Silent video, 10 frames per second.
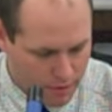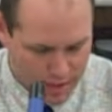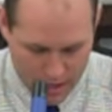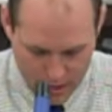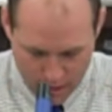
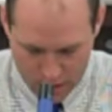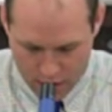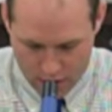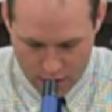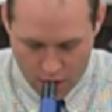Okay.
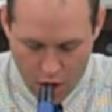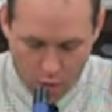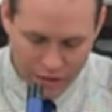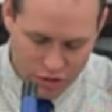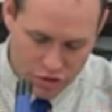
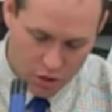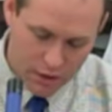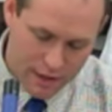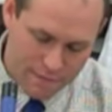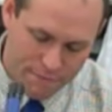Always
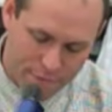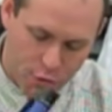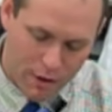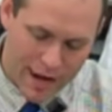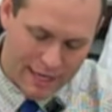start in
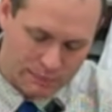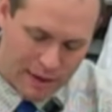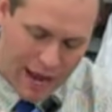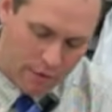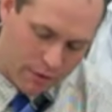
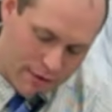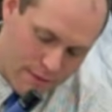4x power.